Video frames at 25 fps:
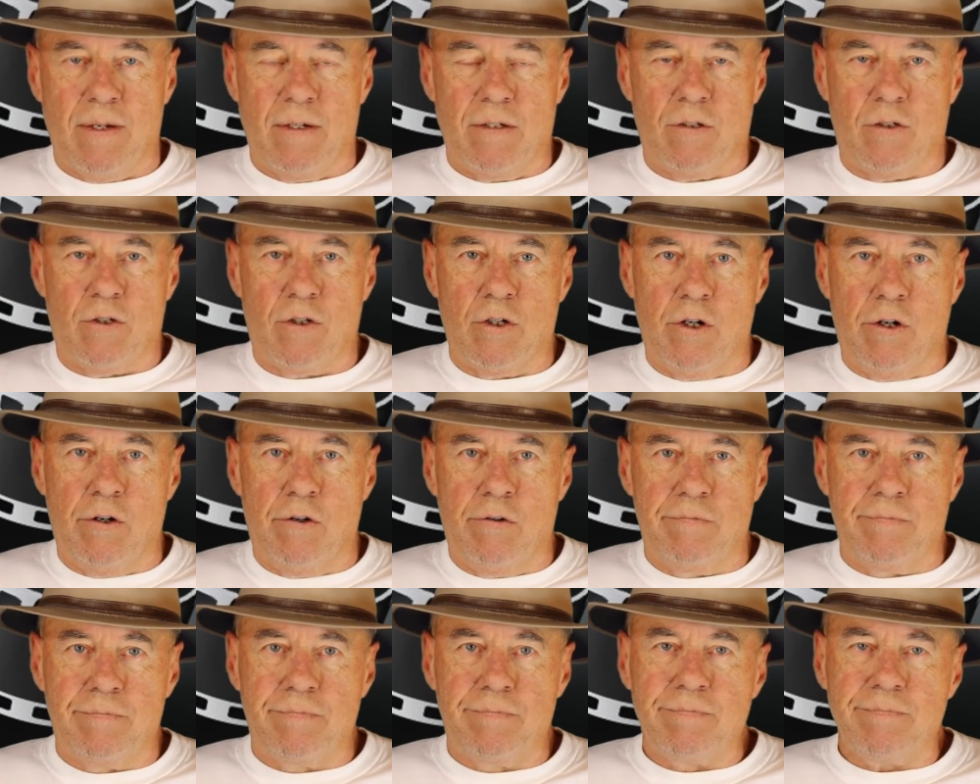
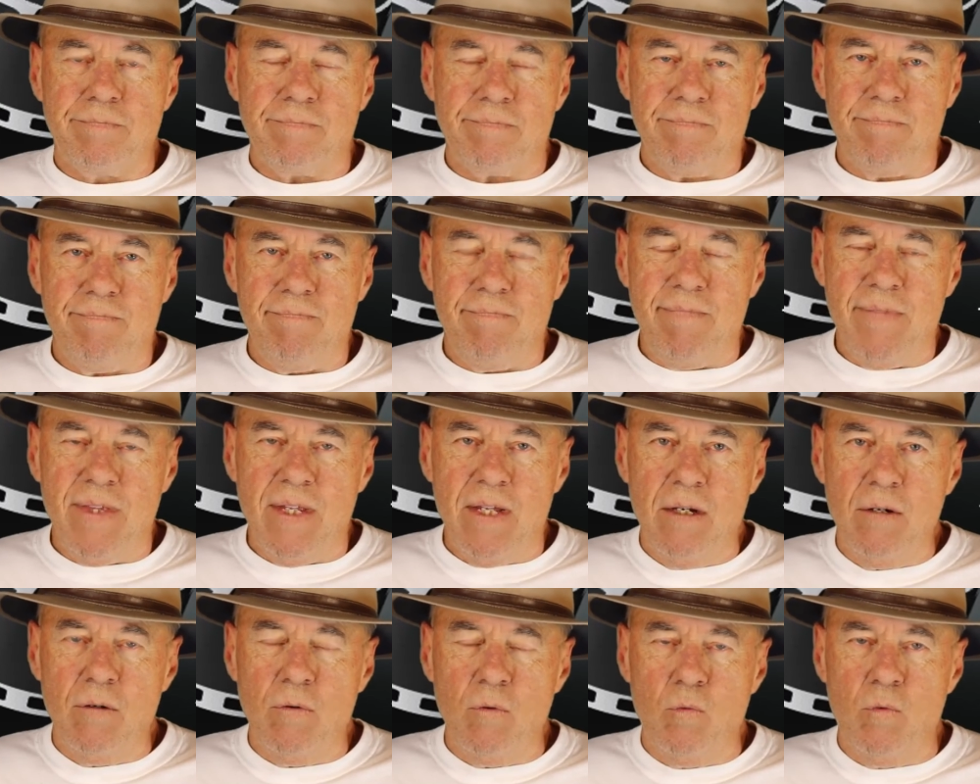So
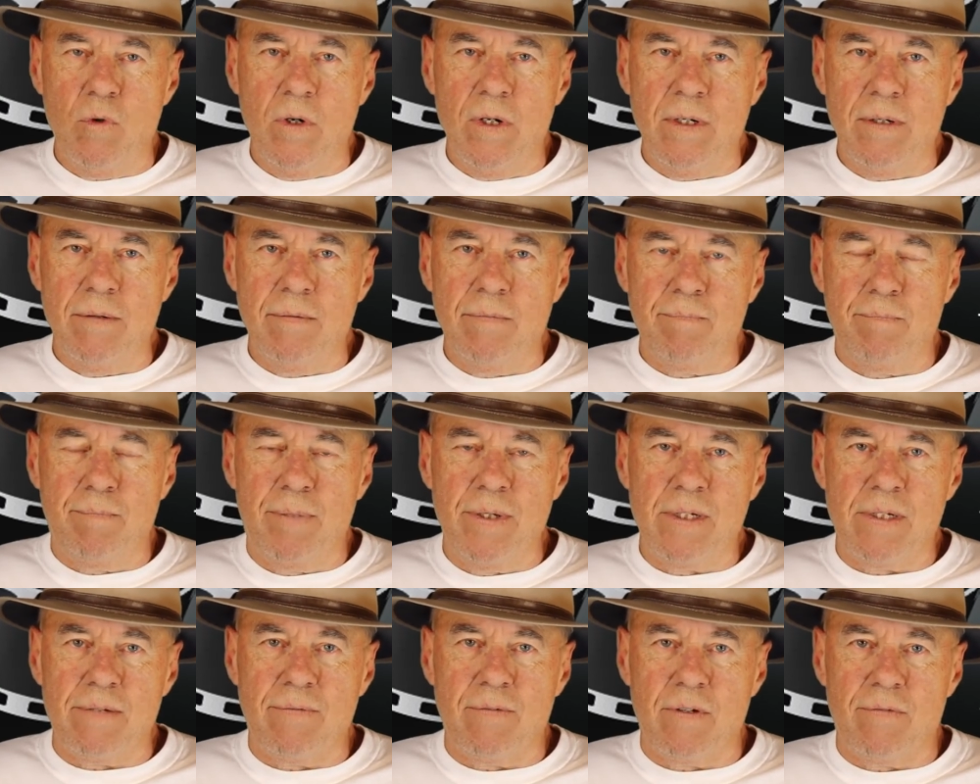one
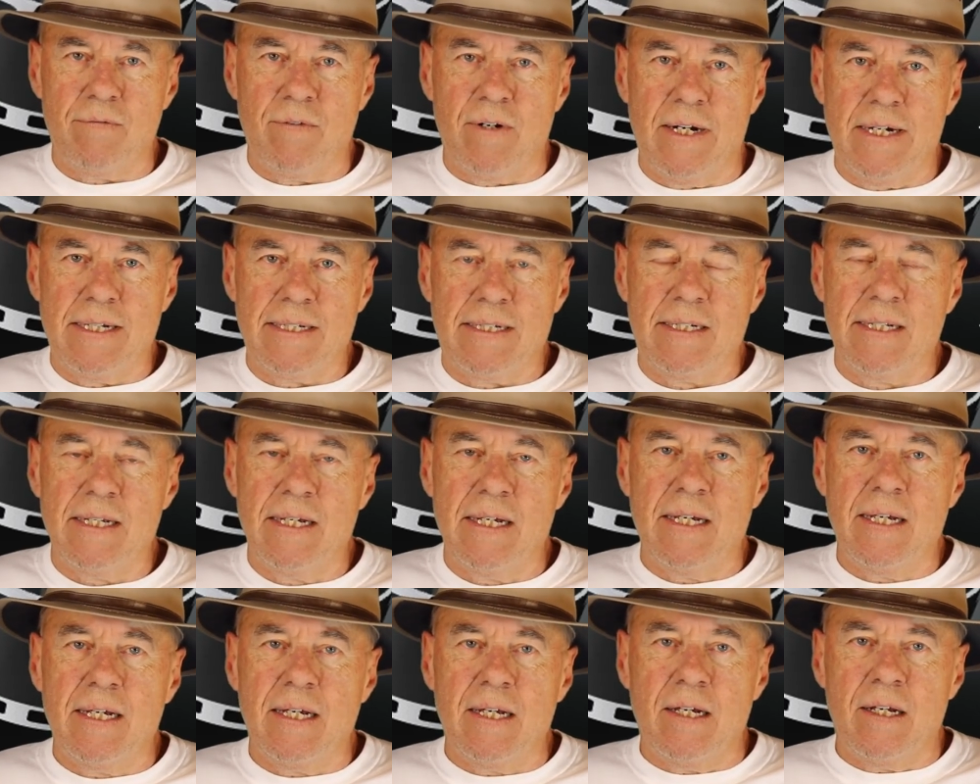piece of advice,
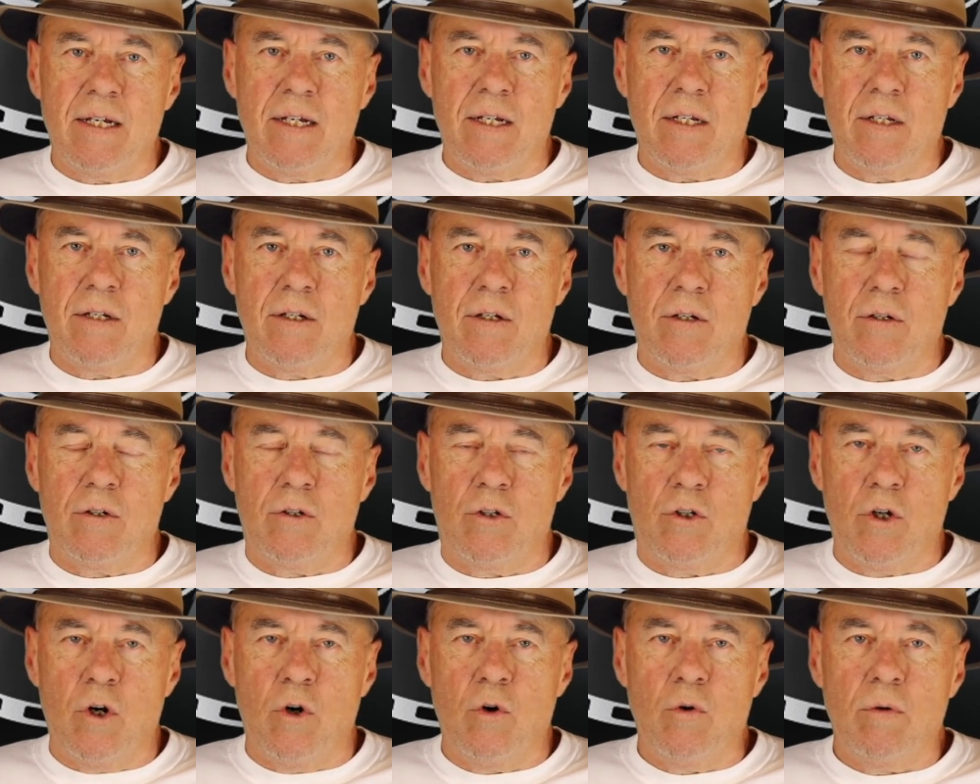
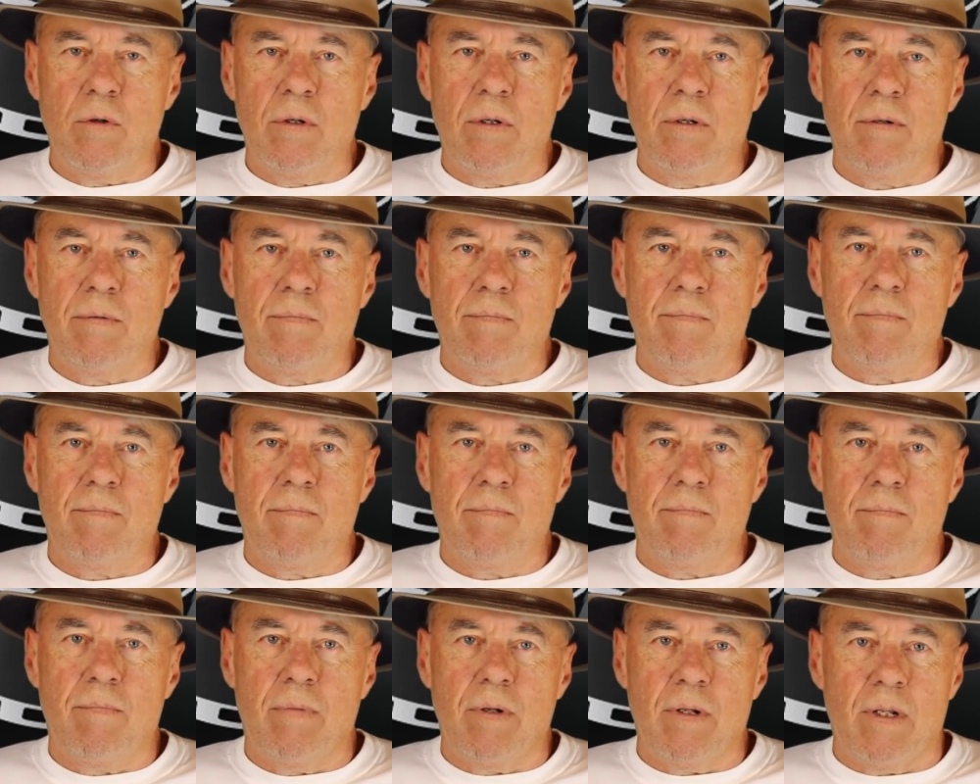don't
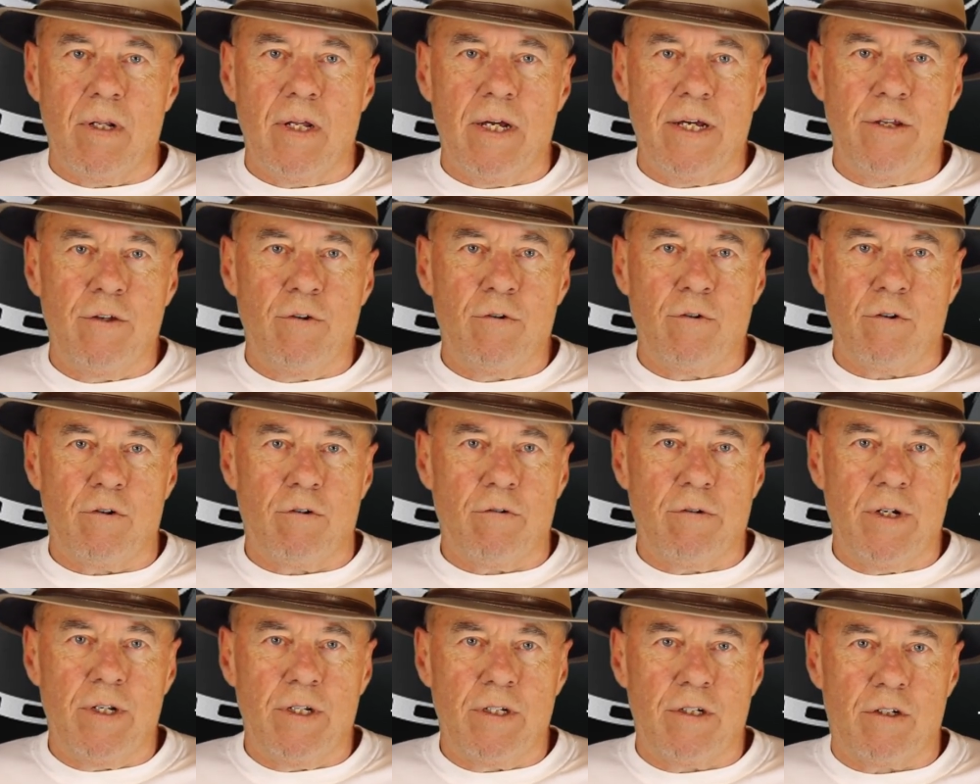light your
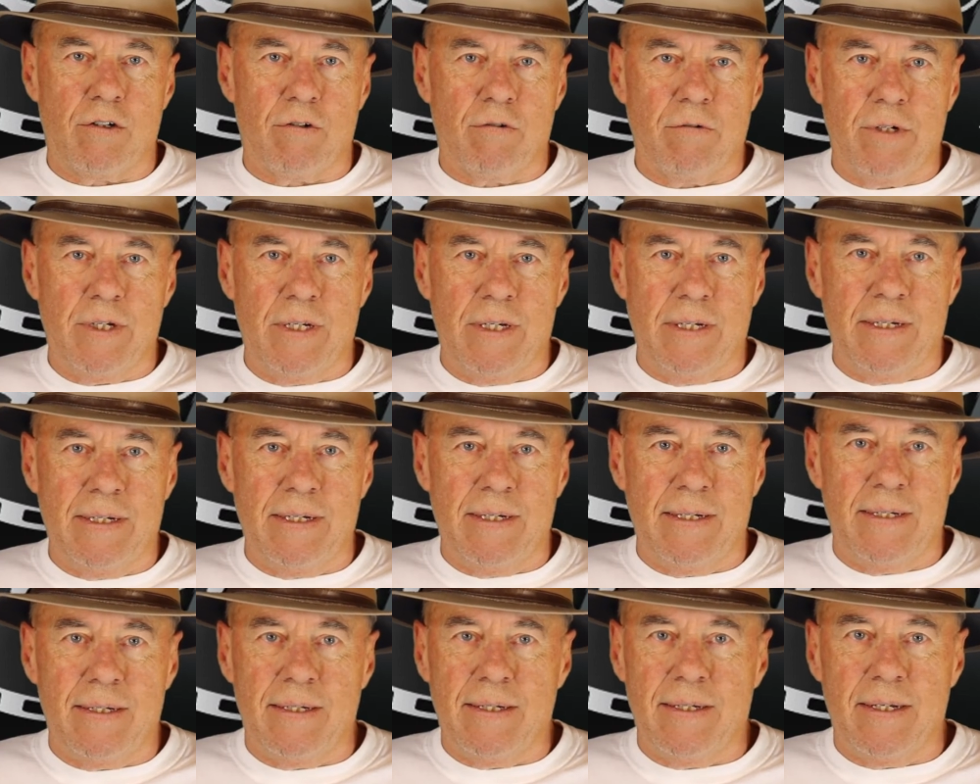green
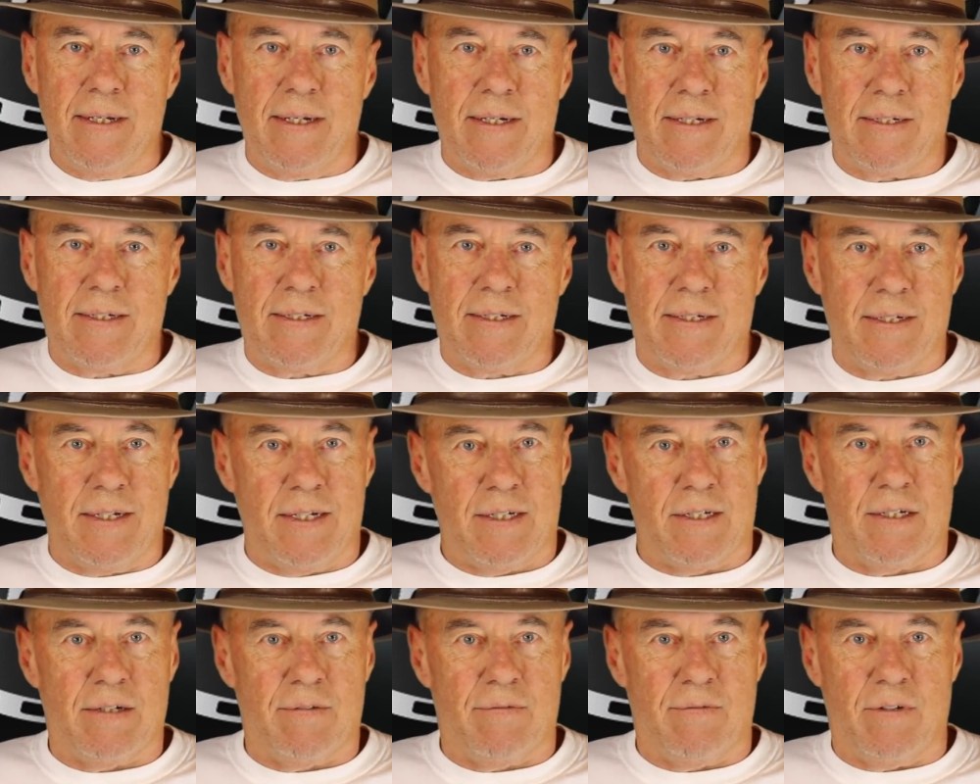screen
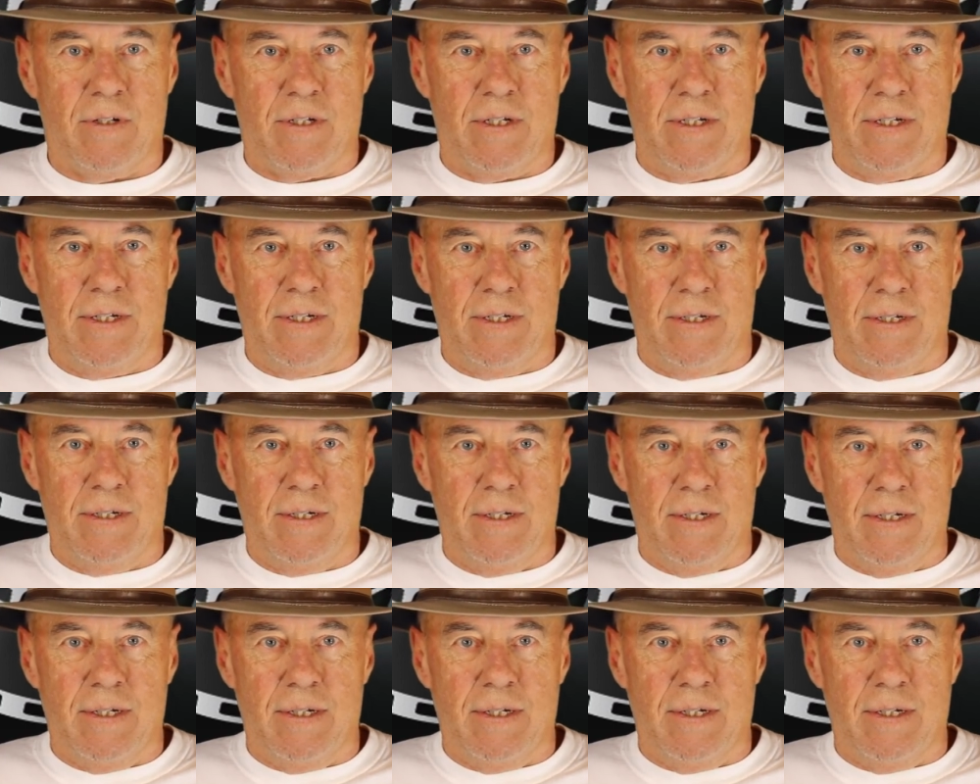excessively